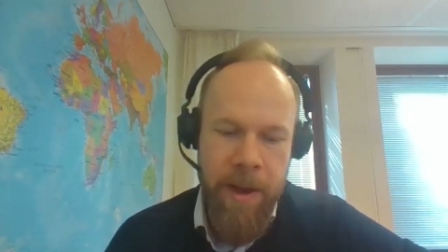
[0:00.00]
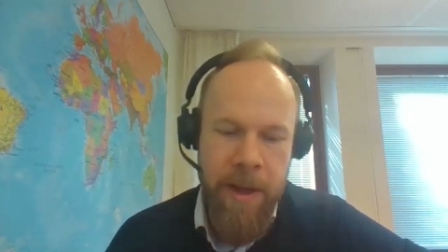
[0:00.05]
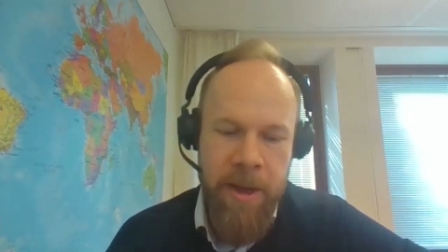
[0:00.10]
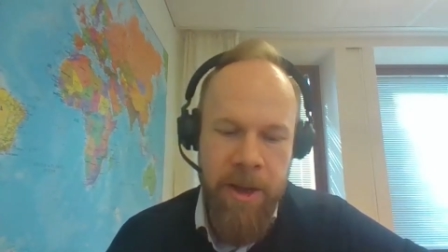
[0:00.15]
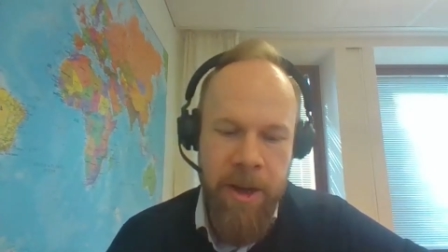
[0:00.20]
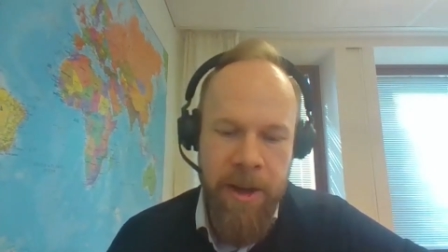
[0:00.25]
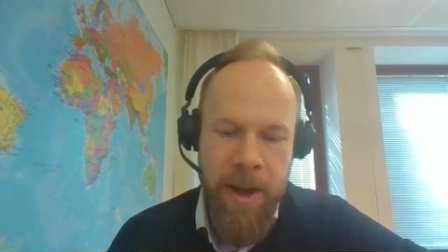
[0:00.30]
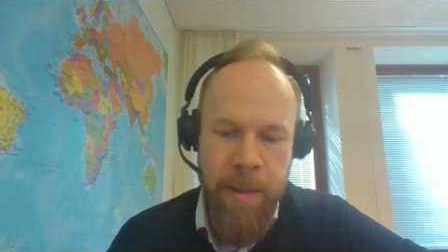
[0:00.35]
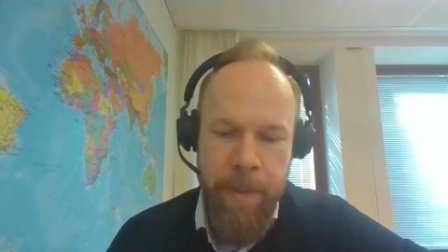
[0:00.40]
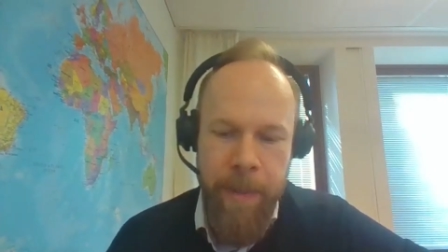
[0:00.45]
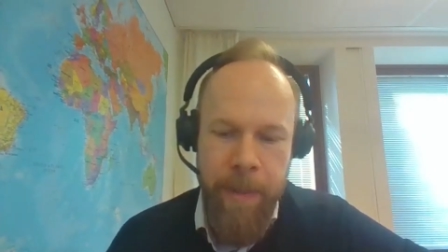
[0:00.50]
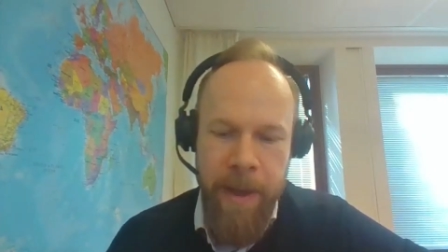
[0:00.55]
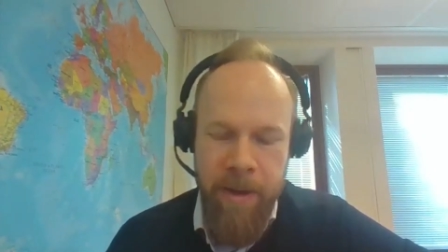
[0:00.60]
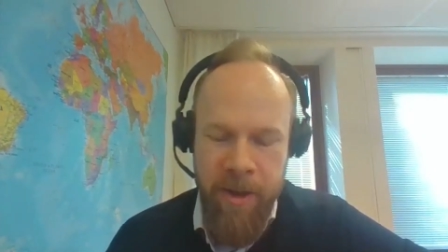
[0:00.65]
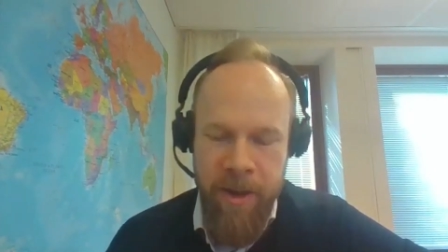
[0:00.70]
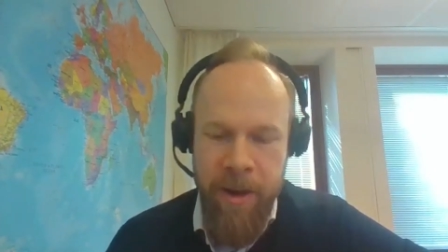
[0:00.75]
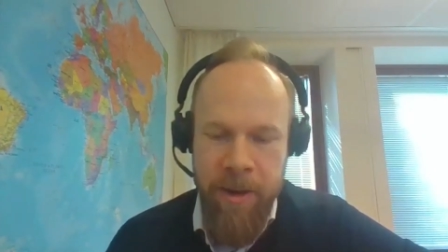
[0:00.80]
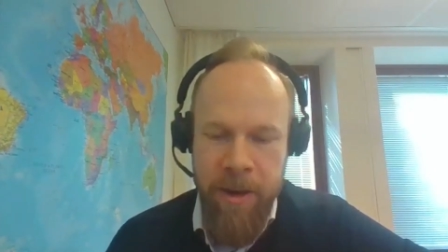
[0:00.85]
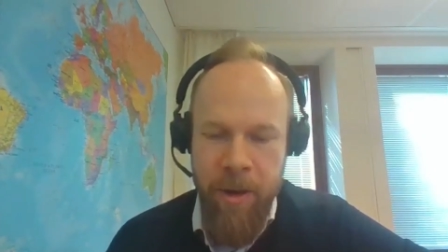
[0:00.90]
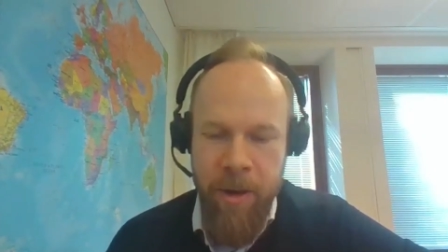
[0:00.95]
internet
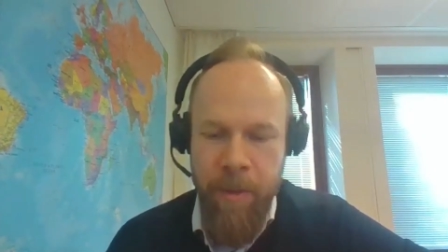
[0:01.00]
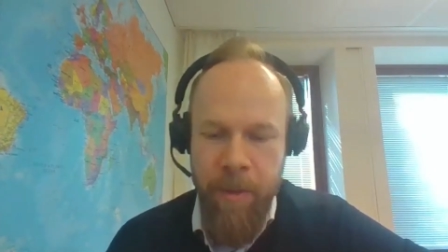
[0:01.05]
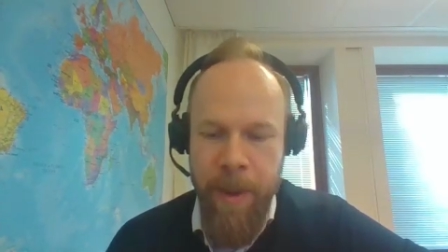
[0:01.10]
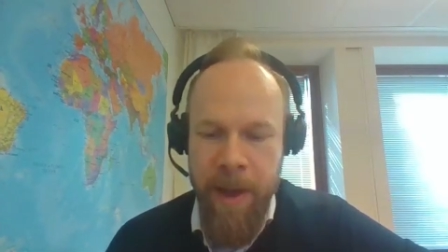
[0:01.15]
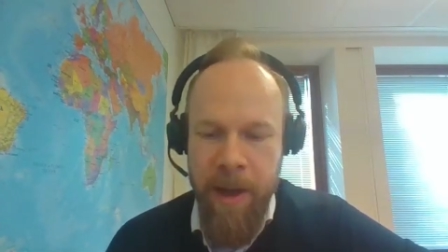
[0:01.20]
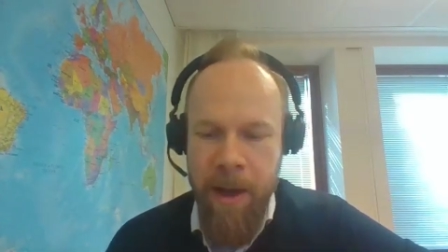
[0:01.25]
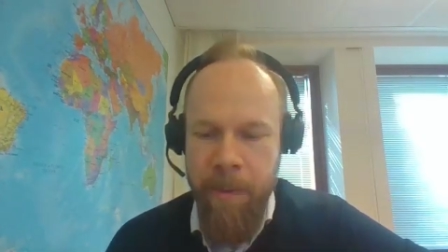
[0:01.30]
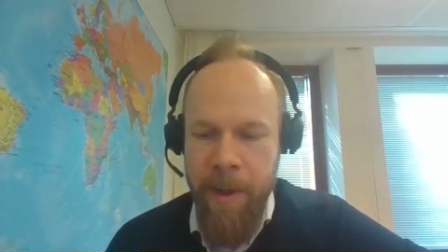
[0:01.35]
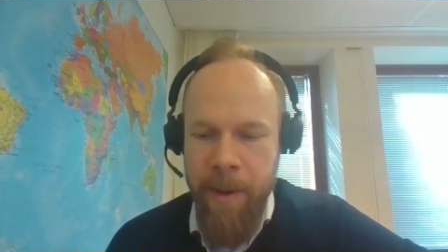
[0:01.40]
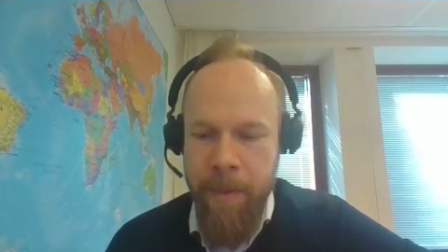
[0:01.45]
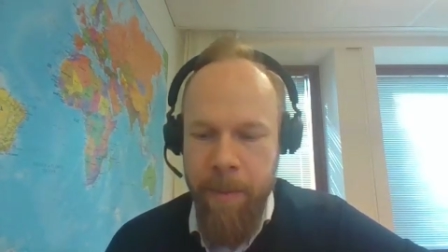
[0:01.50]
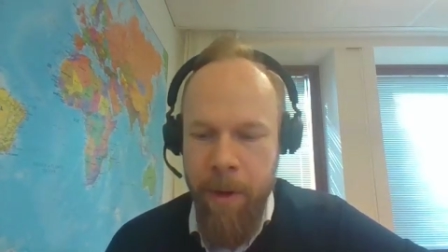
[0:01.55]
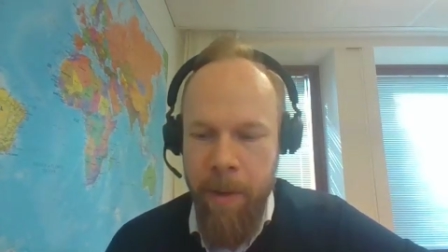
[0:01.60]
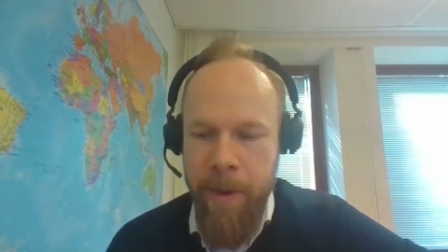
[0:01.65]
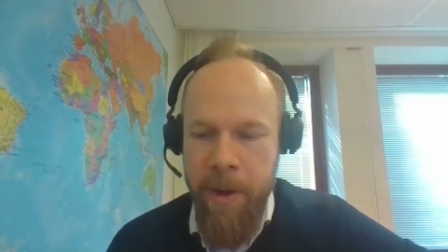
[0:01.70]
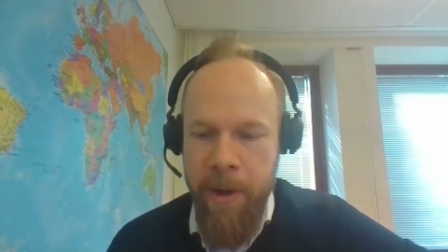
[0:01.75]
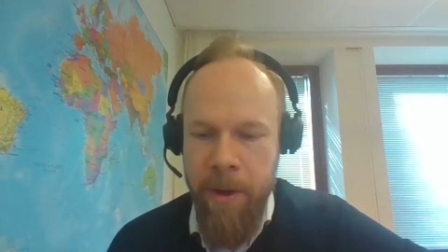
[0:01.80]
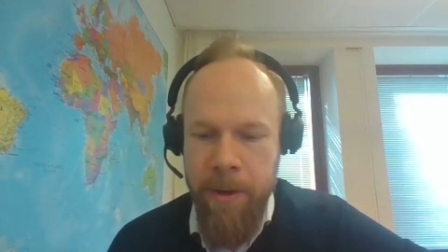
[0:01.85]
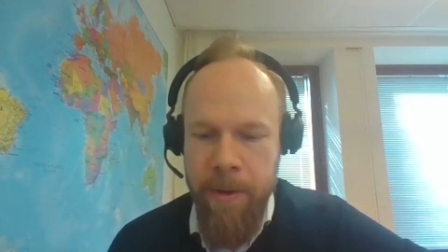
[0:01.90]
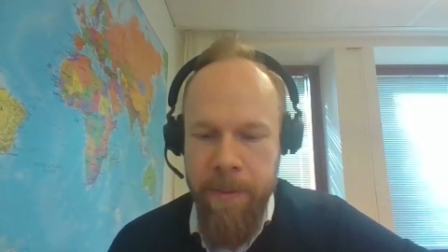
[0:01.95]
started to becoming
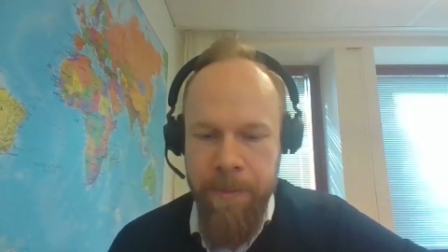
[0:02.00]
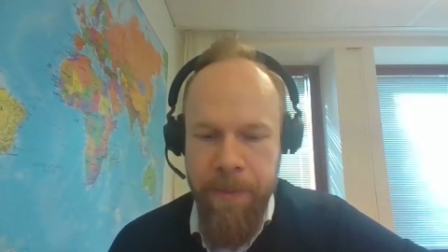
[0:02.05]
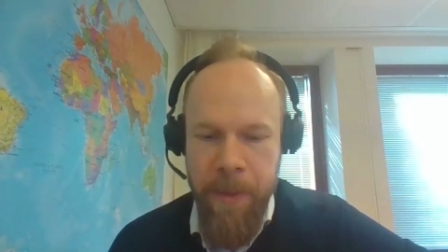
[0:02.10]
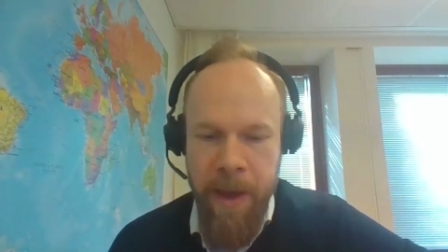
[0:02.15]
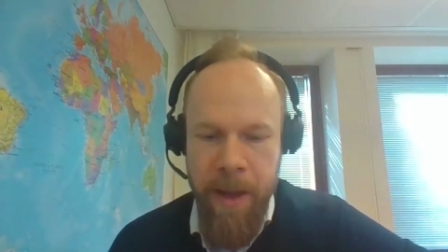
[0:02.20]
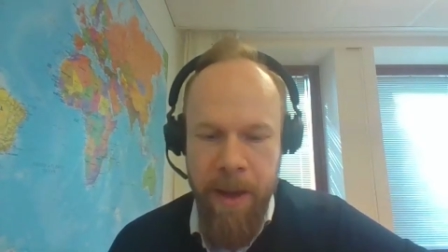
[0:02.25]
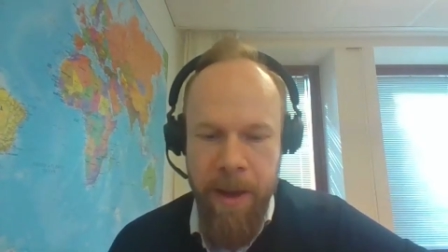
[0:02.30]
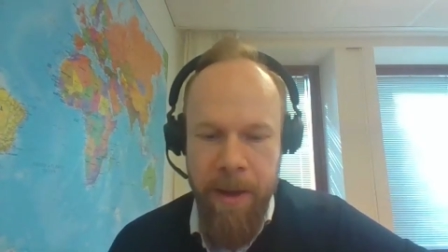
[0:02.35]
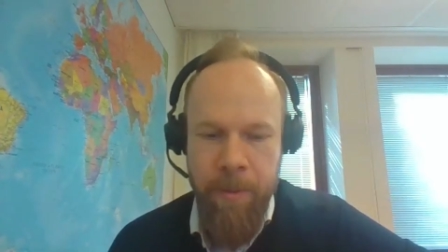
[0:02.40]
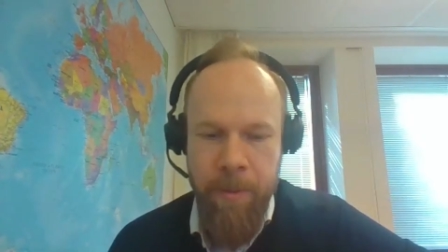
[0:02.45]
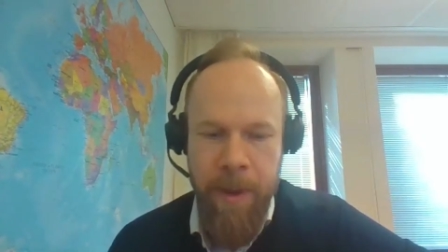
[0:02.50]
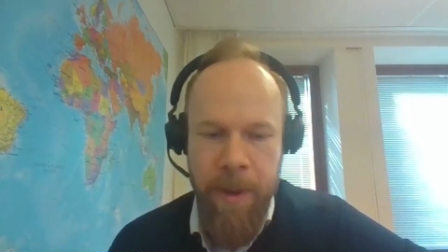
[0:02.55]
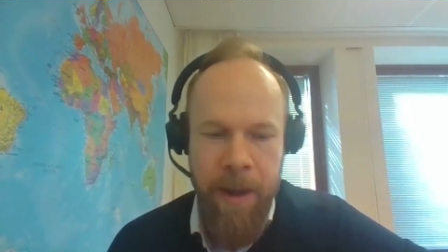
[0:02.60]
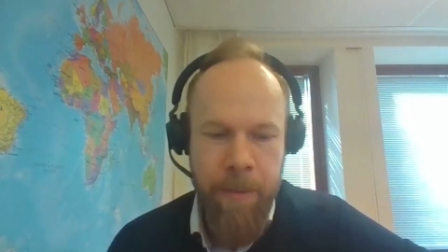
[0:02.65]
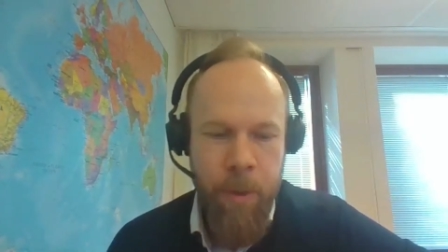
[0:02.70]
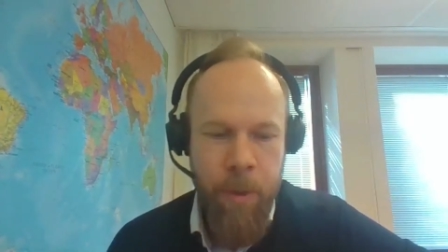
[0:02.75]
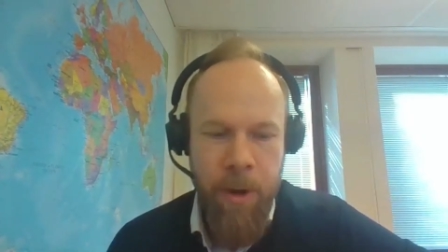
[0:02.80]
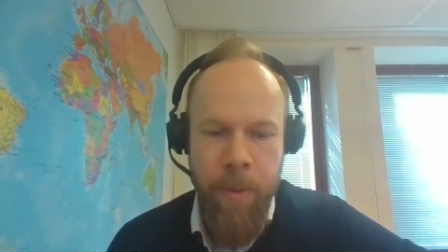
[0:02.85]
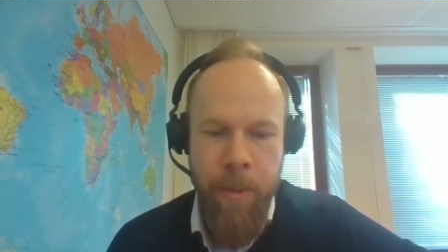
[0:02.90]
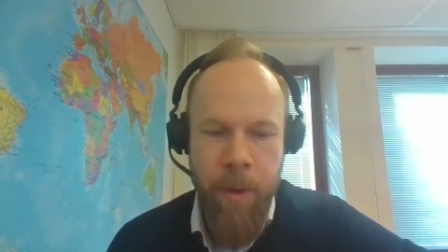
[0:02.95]
popular and we
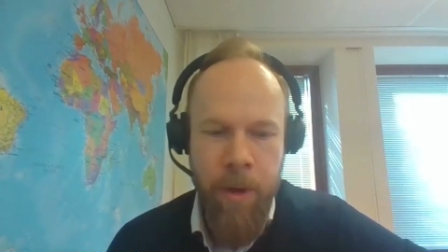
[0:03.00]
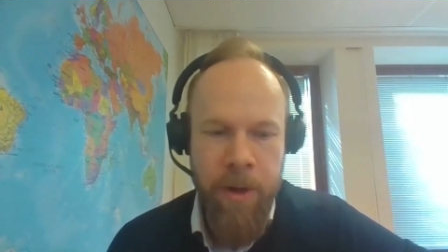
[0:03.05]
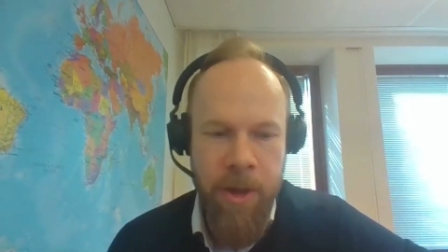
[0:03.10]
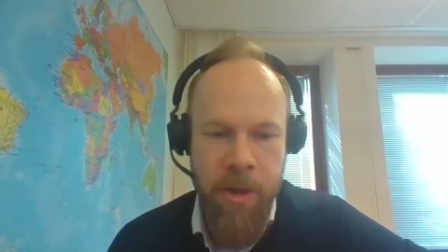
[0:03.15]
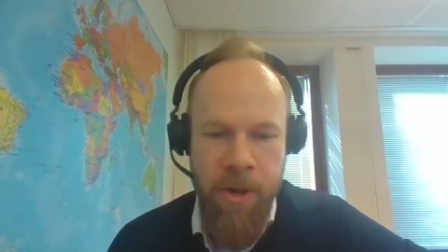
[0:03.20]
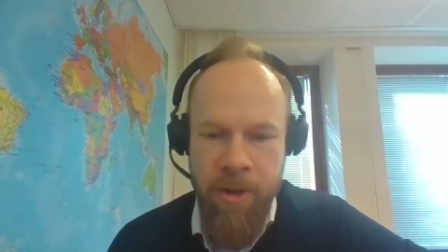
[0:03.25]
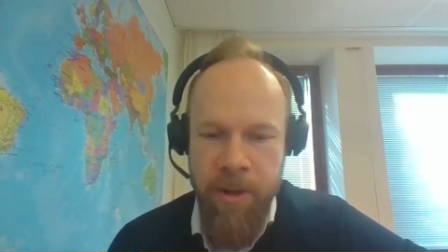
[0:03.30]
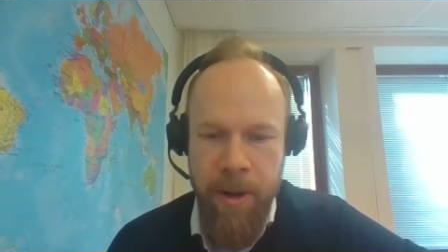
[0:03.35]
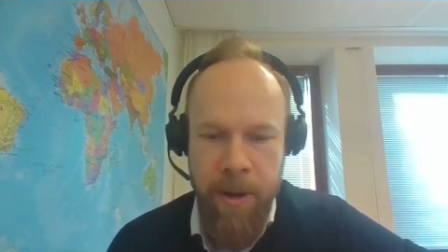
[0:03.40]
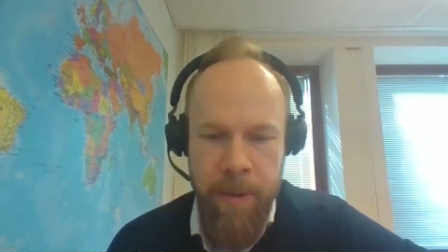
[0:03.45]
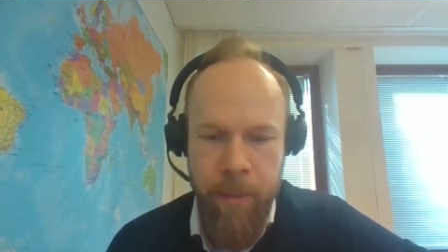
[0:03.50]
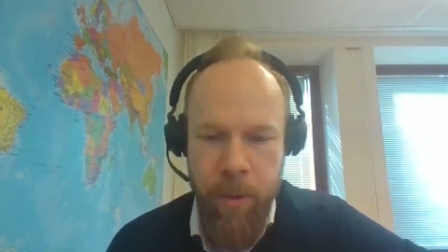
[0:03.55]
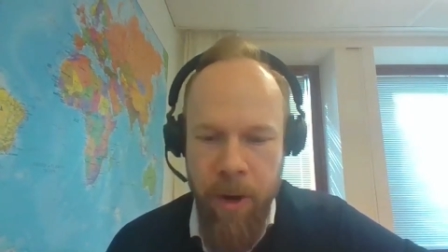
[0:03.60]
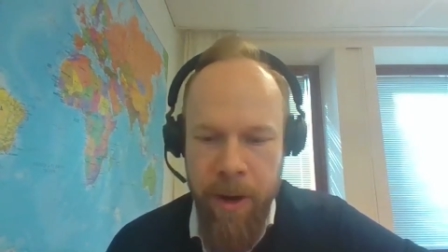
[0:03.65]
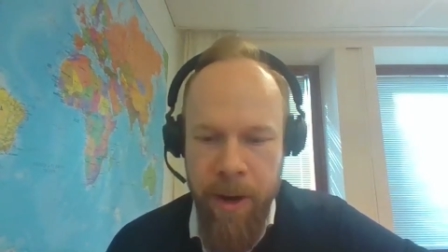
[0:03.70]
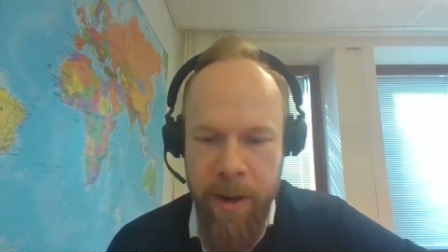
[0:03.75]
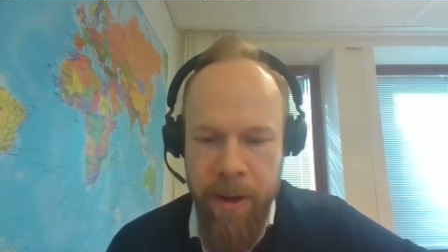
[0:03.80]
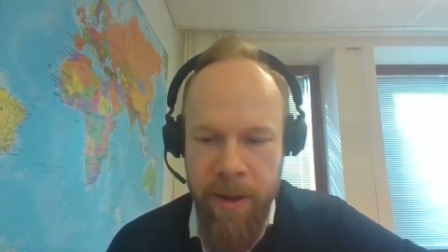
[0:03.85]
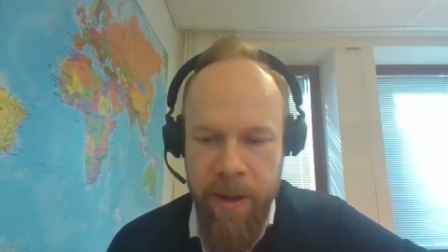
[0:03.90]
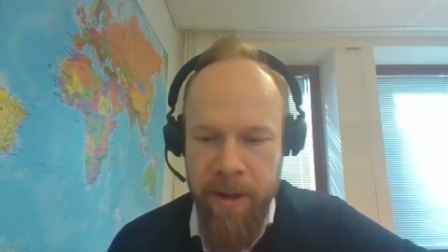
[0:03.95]
had more and more digital
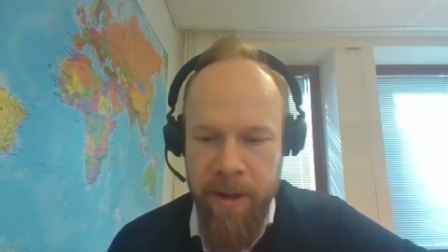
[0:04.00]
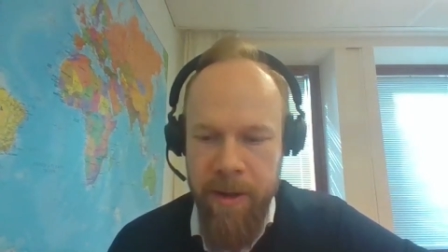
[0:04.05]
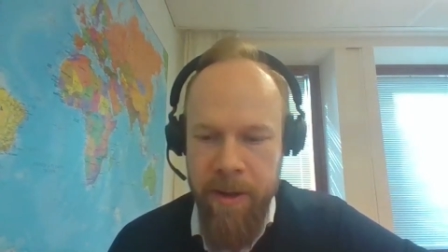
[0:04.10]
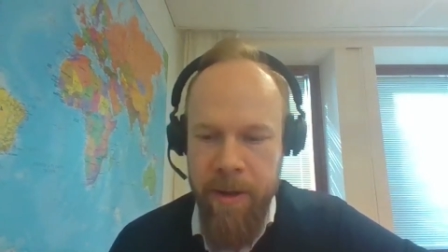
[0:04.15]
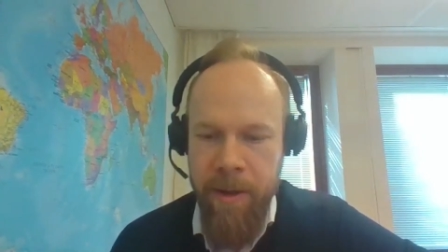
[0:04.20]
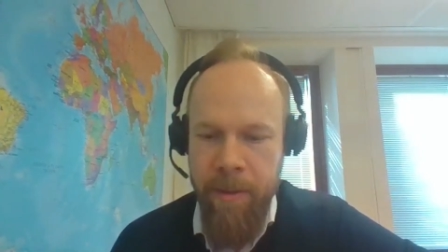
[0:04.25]
products,